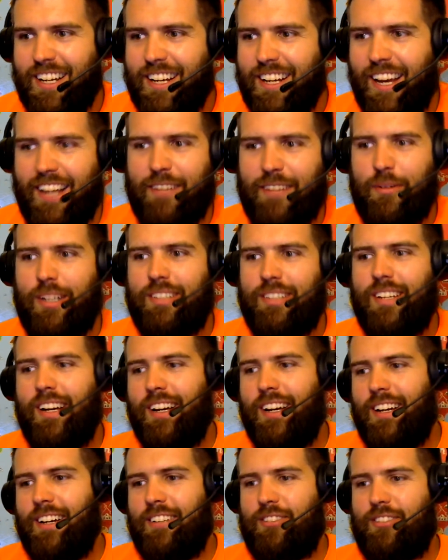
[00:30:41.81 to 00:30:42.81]
Anyways,
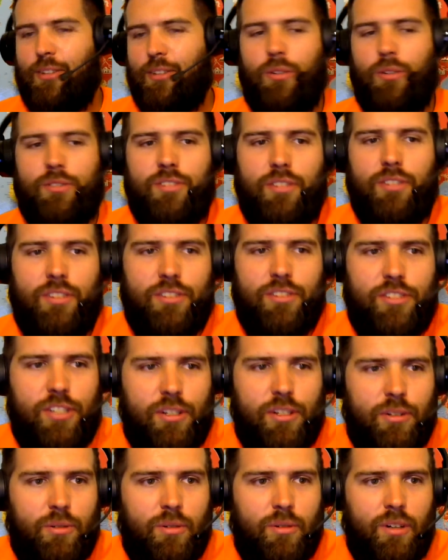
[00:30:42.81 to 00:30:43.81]
so those are the
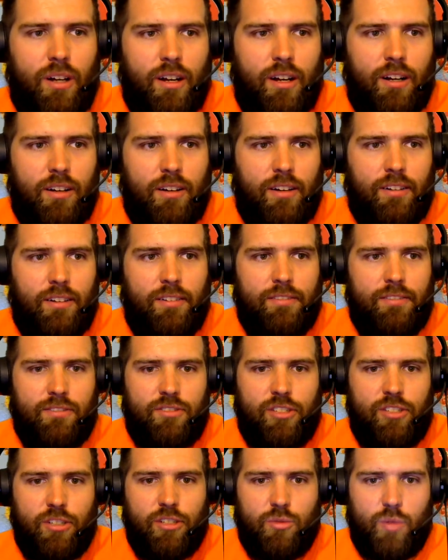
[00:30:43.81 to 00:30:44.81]
two uh,
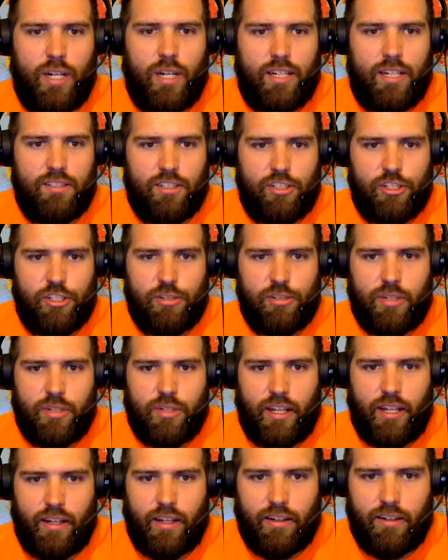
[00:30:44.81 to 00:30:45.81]
two ways that you
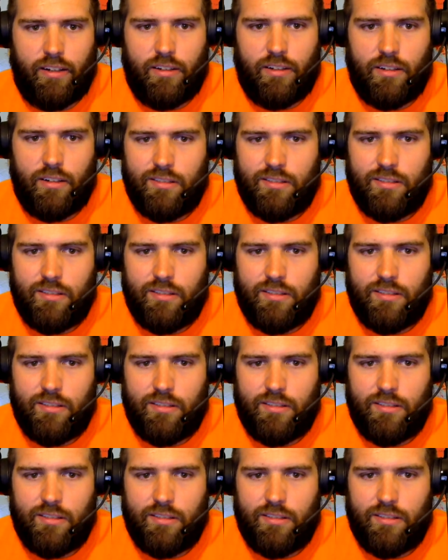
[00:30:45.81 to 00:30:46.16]
can